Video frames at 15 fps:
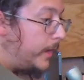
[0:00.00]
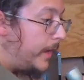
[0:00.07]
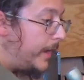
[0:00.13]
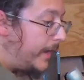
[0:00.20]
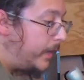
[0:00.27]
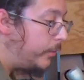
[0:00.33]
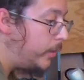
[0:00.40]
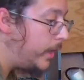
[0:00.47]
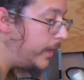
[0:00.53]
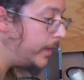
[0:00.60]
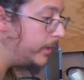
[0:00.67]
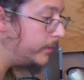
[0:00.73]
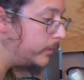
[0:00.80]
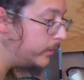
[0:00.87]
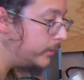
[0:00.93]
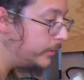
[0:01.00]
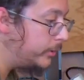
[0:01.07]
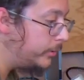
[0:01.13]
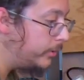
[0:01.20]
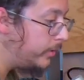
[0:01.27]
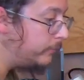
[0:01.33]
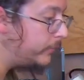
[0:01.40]
how high the audio
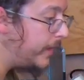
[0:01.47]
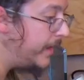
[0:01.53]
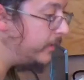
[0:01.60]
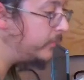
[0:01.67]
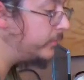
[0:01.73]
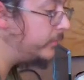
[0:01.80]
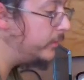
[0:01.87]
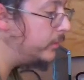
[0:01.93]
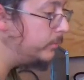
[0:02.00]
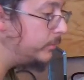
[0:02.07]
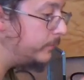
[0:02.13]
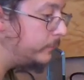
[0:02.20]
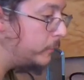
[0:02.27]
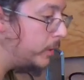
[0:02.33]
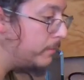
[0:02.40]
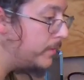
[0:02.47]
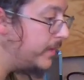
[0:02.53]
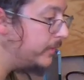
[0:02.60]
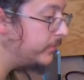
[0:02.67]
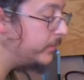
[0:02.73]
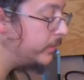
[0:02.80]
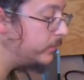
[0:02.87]
level has to hit before it
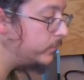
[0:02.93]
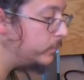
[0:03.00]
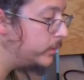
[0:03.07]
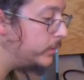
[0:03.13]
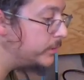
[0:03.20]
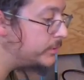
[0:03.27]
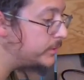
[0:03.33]
makes that switch.